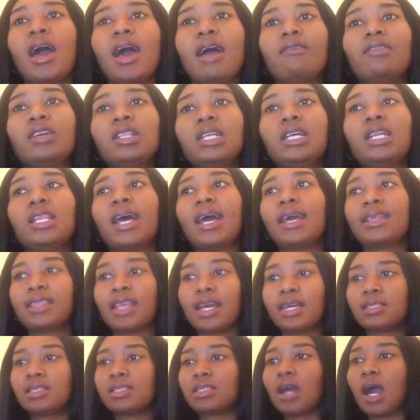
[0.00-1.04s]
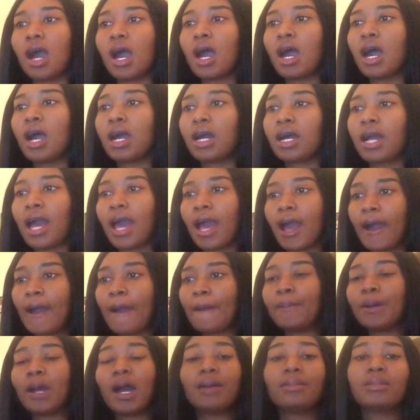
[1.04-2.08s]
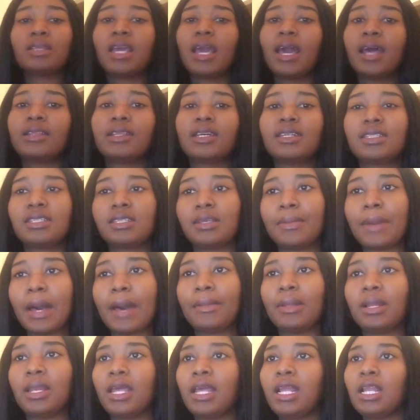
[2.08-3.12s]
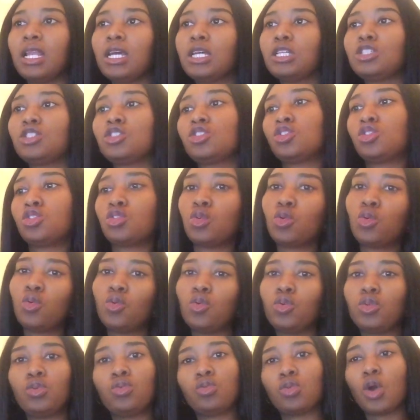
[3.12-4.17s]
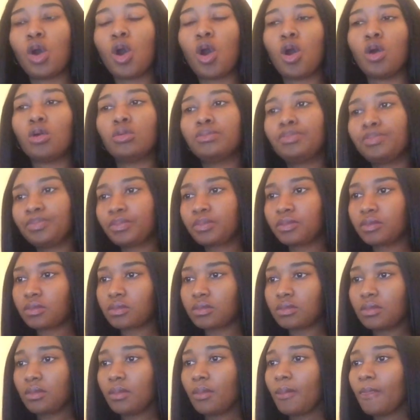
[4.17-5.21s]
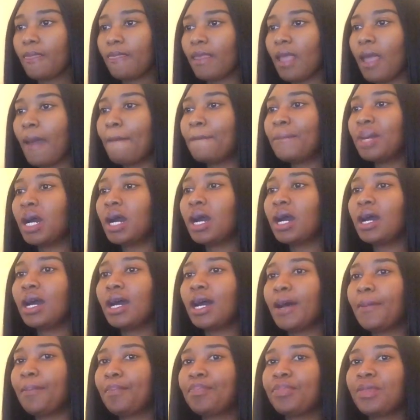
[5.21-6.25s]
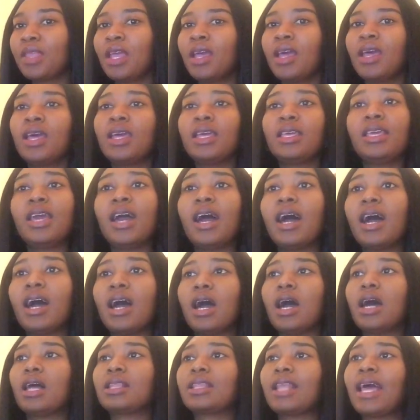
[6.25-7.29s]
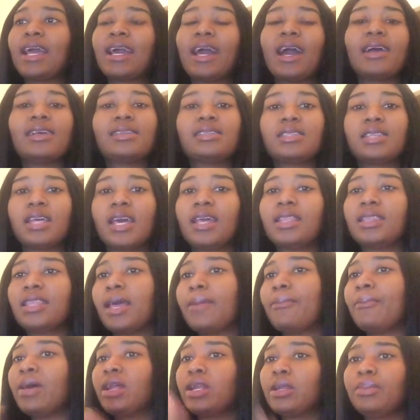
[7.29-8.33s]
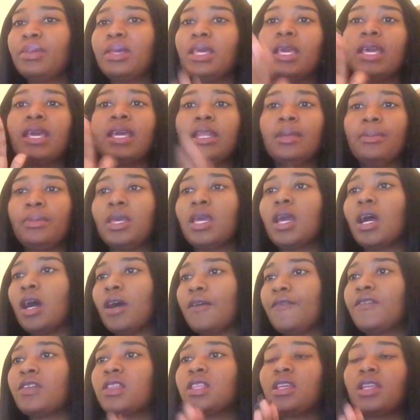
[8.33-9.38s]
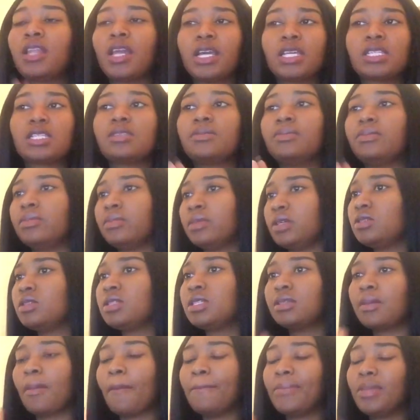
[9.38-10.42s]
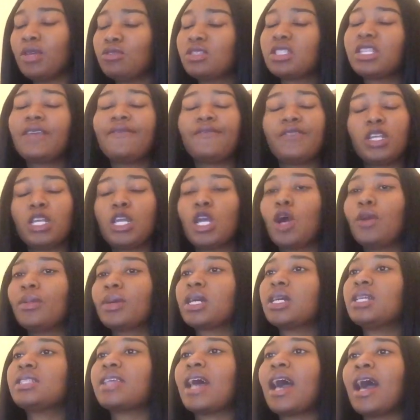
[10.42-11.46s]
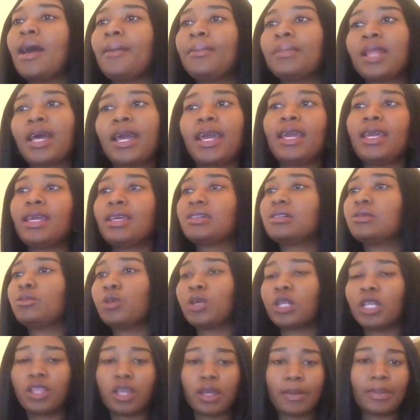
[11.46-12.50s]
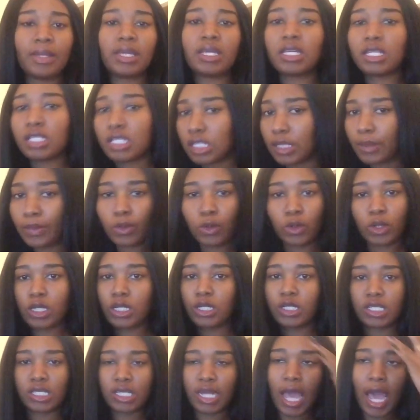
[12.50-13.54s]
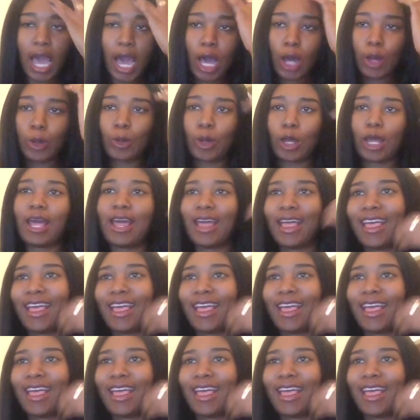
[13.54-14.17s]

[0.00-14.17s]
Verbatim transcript: I really like that song. I'll probably add that to my playlist too, you know but um yeah like i said they better be hitting me up for the next mu music video because i'm like one of their biggest supporters now